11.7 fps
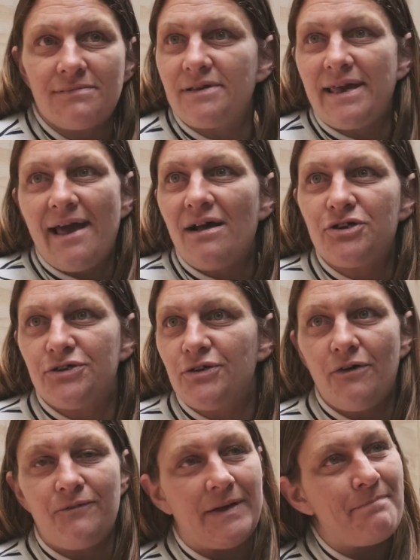couch
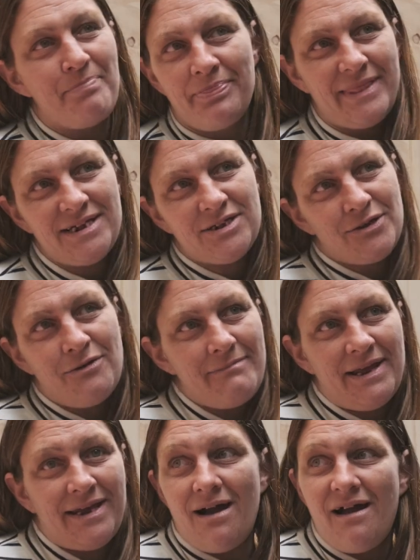surfing. There's so
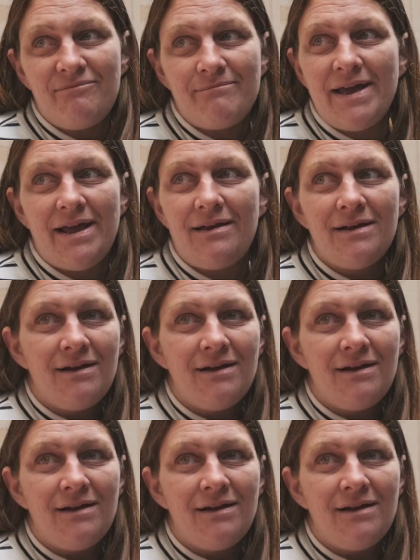many. I've met